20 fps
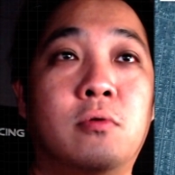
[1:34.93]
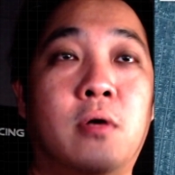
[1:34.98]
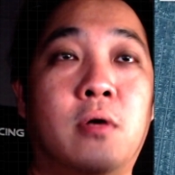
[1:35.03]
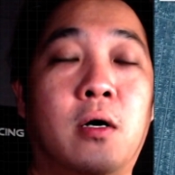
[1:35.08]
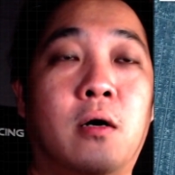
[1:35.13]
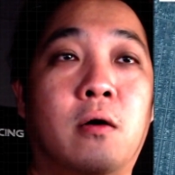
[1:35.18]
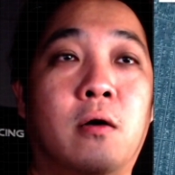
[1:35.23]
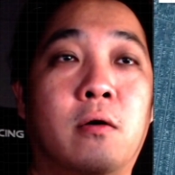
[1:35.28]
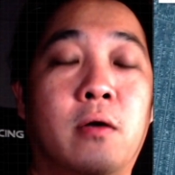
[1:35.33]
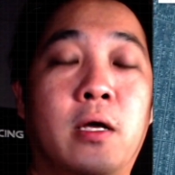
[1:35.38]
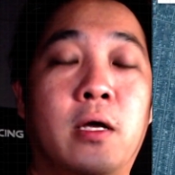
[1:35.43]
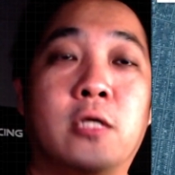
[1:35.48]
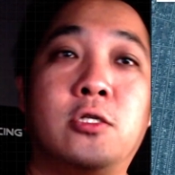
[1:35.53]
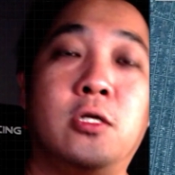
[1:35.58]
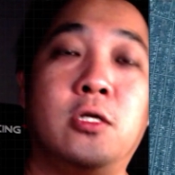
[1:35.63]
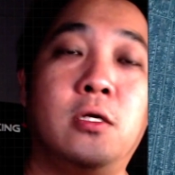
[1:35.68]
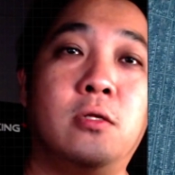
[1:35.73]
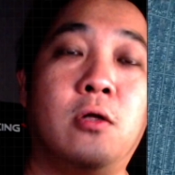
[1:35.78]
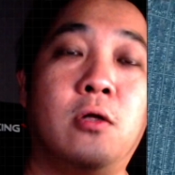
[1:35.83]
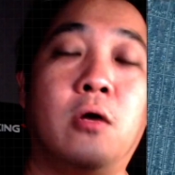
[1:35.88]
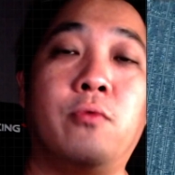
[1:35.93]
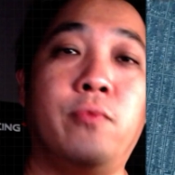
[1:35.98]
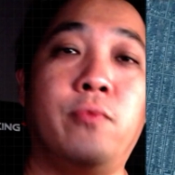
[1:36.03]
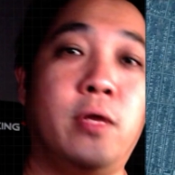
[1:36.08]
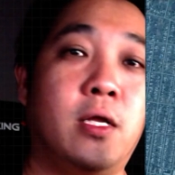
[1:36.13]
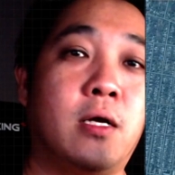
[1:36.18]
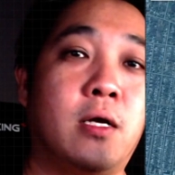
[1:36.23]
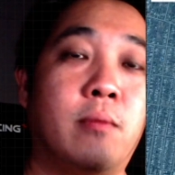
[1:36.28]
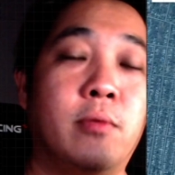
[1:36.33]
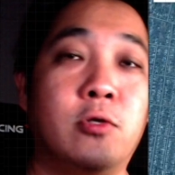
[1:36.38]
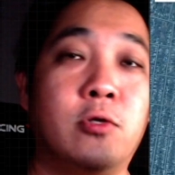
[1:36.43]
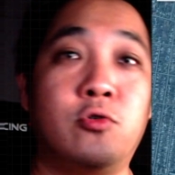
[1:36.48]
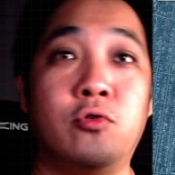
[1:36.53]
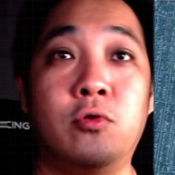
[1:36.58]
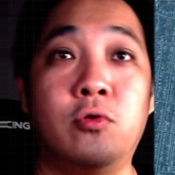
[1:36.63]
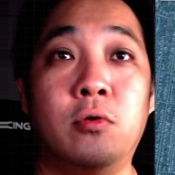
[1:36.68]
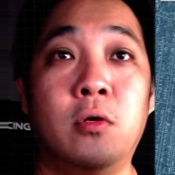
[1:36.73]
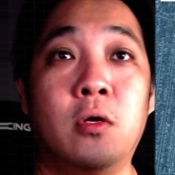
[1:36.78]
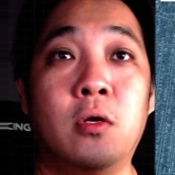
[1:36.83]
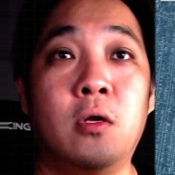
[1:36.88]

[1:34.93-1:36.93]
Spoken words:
or actually not really coming true.